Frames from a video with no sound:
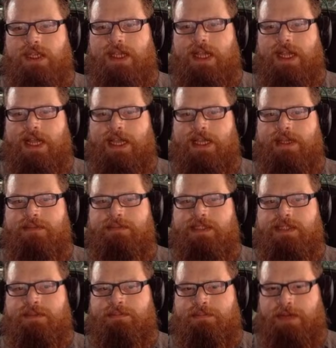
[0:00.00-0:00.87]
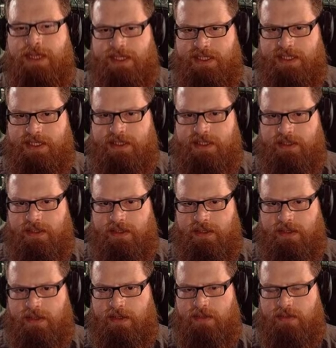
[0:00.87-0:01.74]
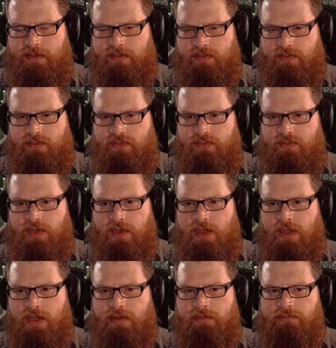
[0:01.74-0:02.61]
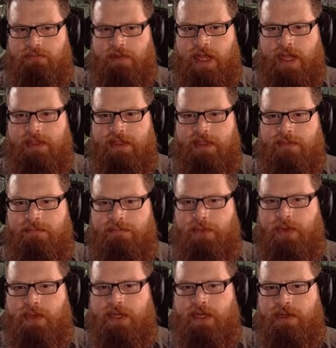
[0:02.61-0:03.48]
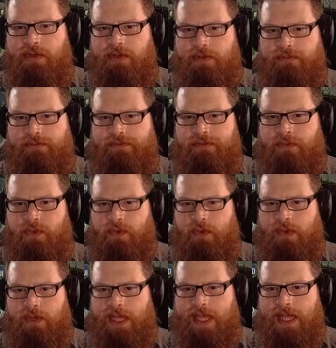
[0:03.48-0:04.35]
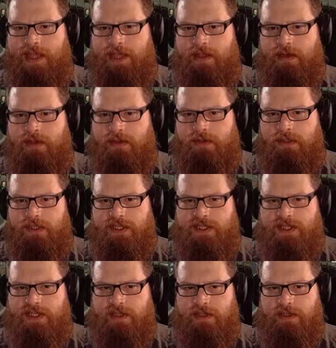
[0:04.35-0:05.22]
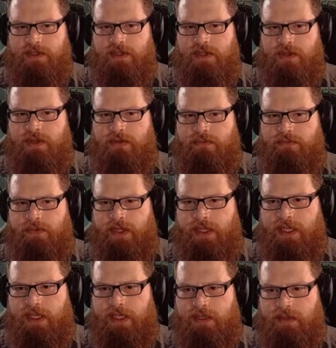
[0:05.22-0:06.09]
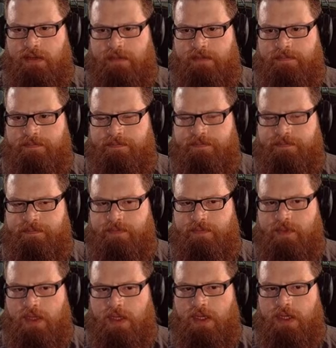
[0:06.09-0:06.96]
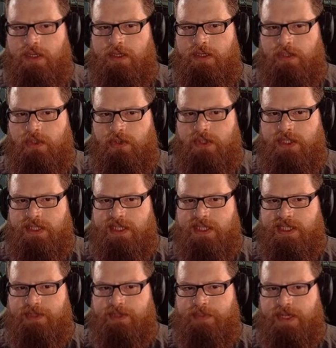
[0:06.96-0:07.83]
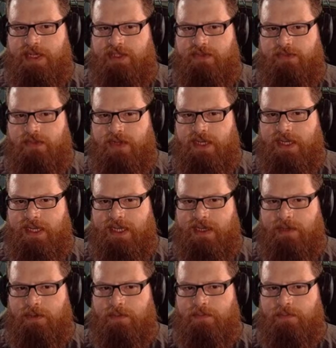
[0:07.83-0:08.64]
am debating, rather than putting another 4 ethanol distillers over here, using this space for now